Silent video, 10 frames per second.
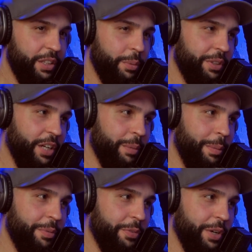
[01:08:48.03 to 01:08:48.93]
else did we talk
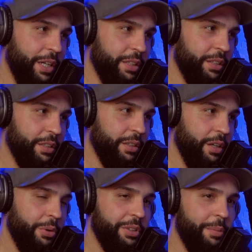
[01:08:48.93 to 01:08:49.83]
about beforehand?
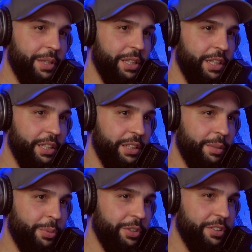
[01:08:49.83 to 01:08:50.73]
Oh, we were talking about the
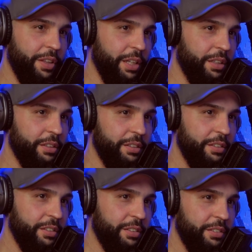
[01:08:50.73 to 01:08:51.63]
abortion thing,
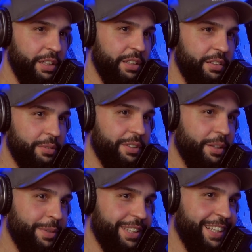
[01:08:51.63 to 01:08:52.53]
right? We'll
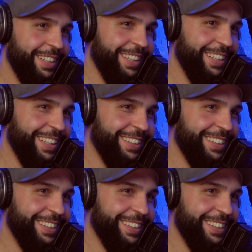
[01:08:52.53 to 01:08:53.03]
talk about that. Look at you